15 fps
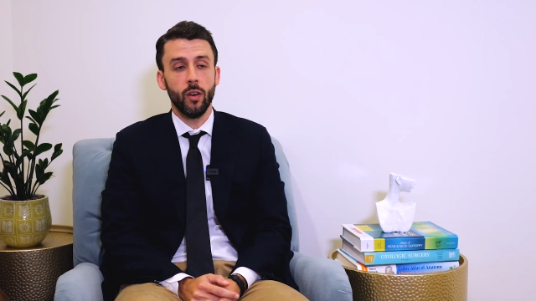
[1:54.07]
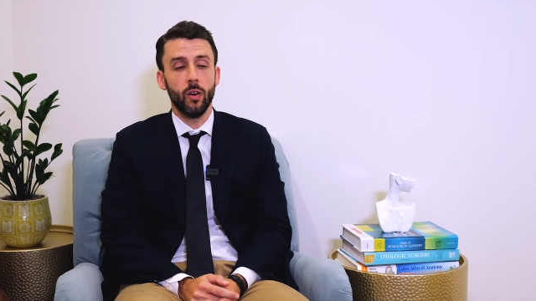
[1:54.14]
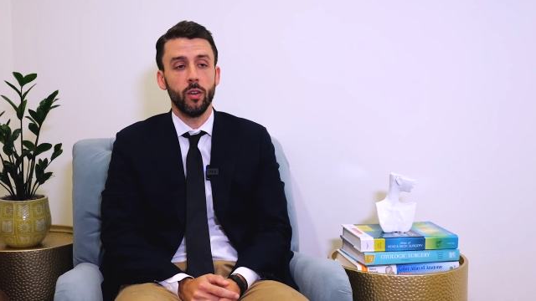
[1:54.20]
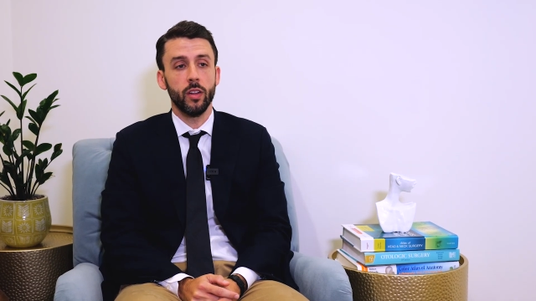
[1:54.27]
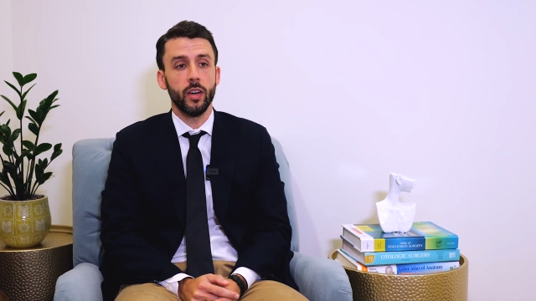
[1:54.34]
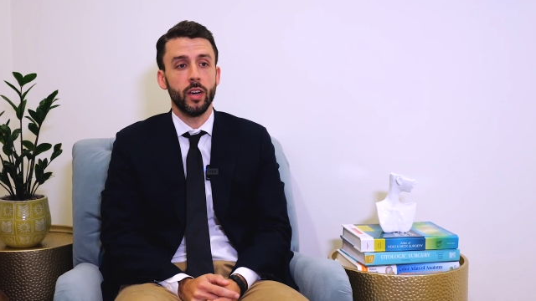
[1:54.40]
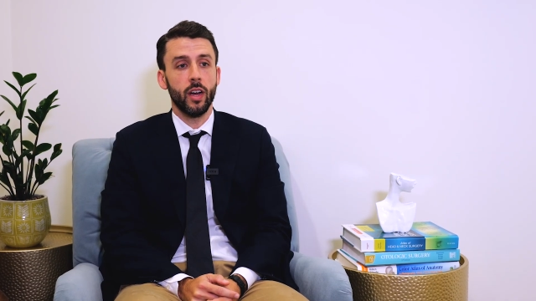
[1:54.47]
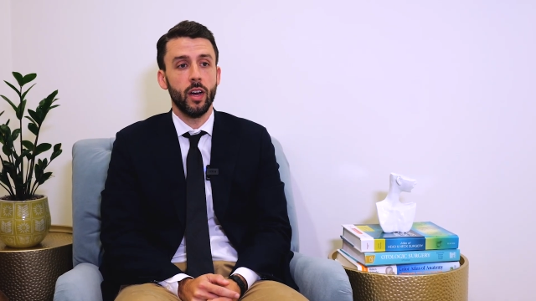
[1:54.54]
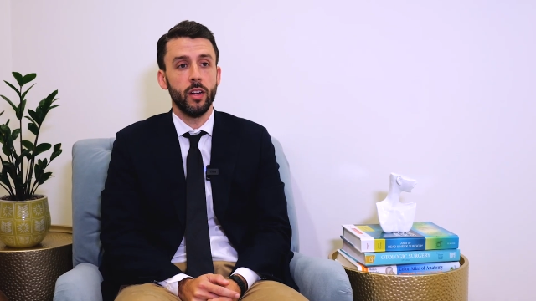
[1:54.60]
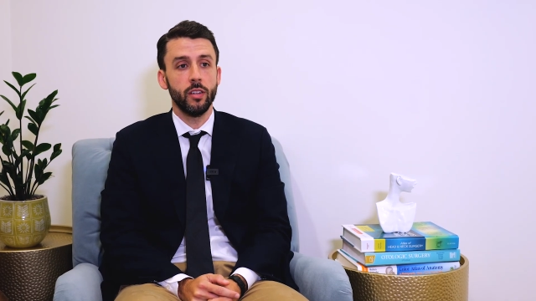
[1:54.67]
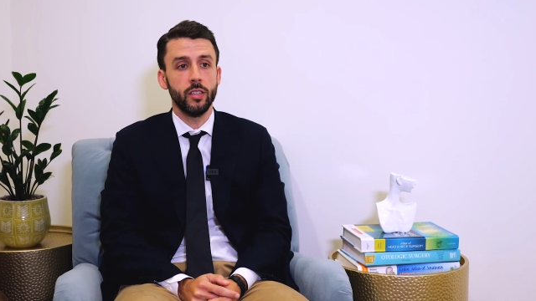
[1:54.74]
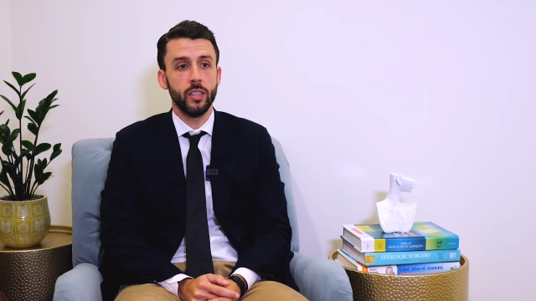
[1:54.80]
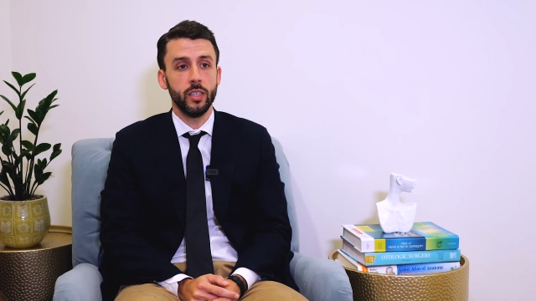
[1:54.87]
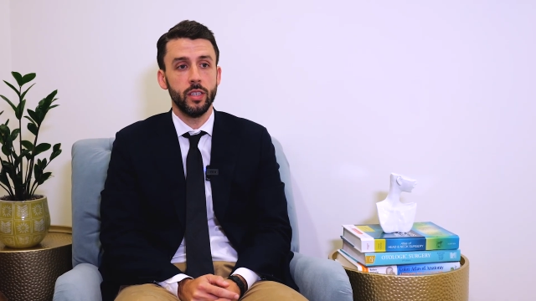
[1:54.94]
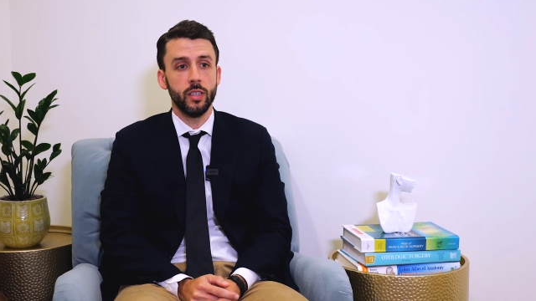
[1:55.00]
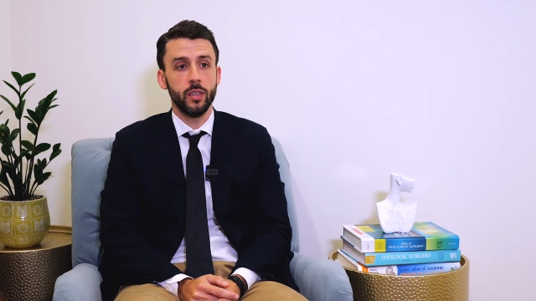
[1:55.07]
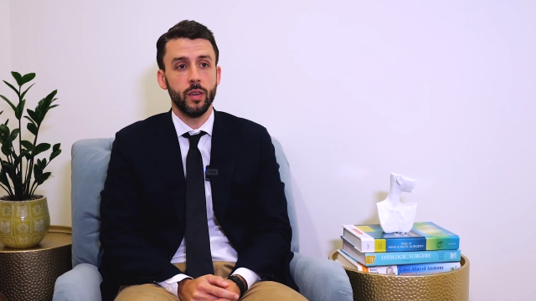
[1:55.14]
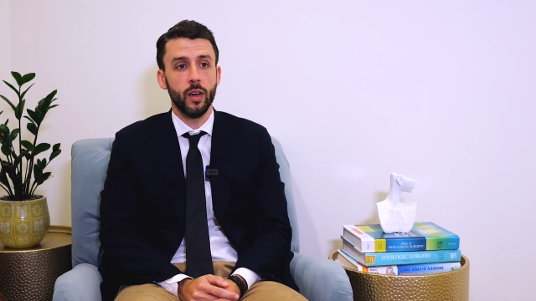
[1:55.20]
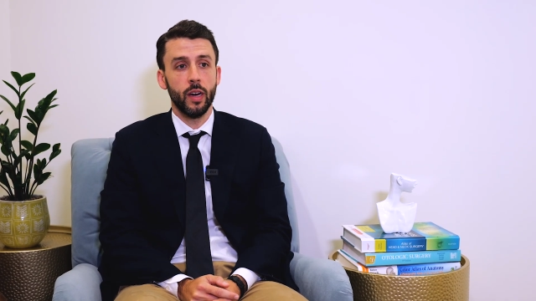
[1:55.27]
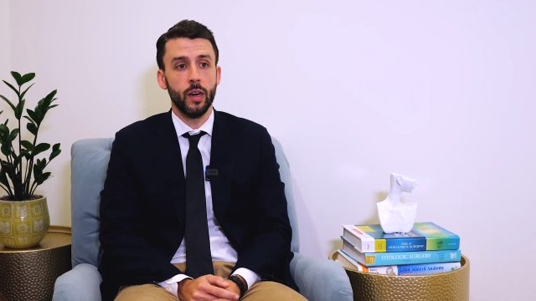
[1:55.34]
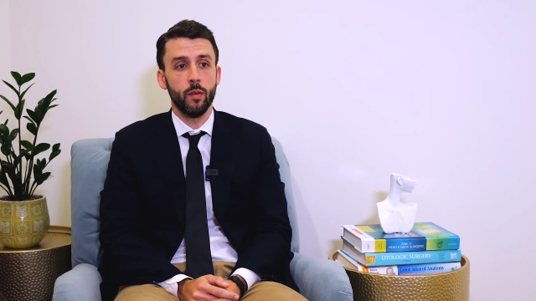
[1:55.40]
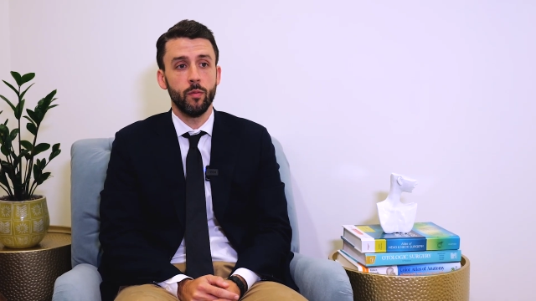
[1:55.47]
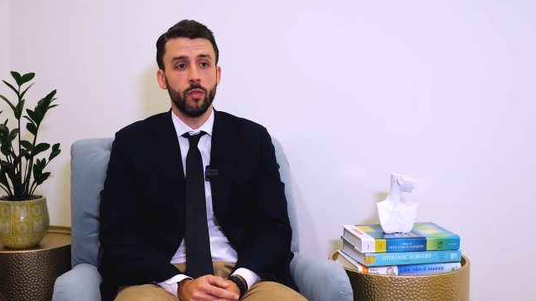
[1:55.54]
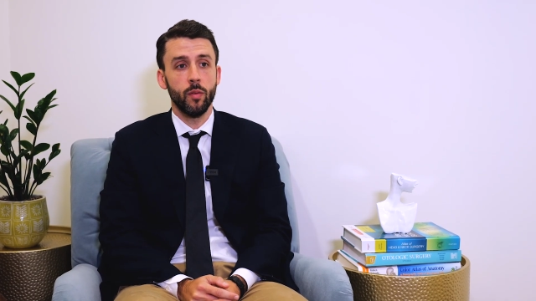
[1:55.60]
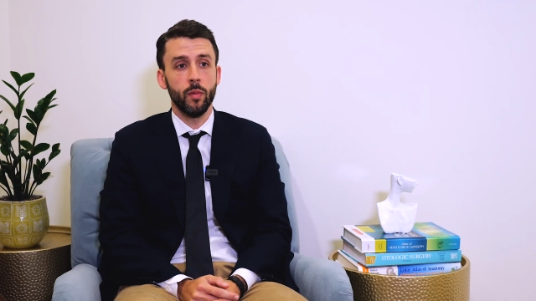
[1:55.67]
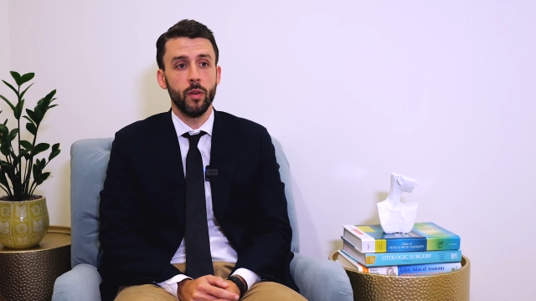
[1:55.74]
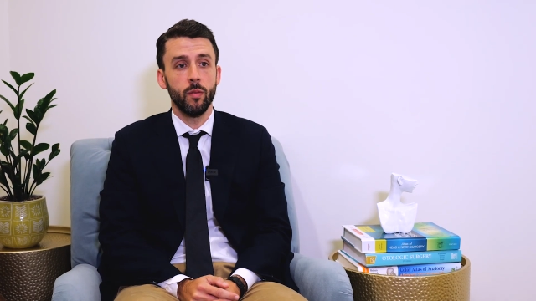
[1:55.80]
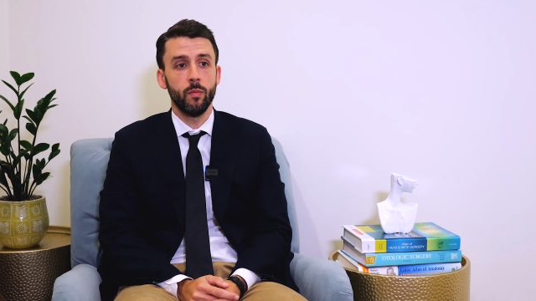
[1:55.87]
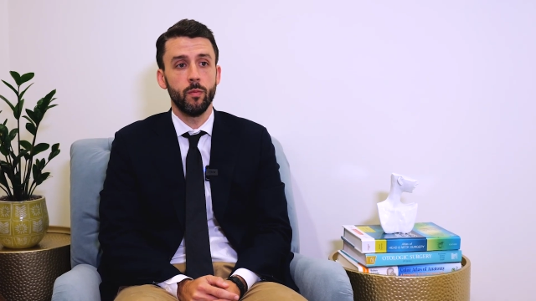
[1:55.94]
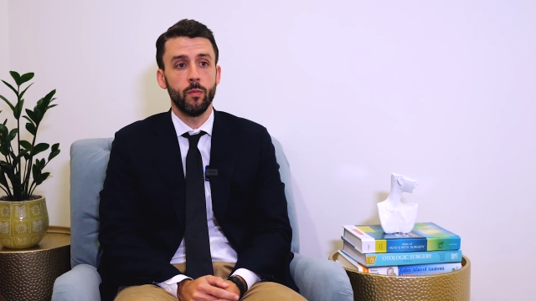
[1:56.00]
Otolaryngology from
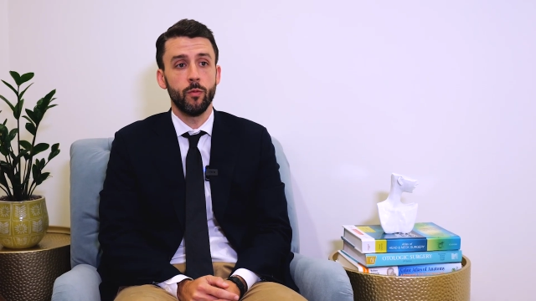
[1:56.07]
a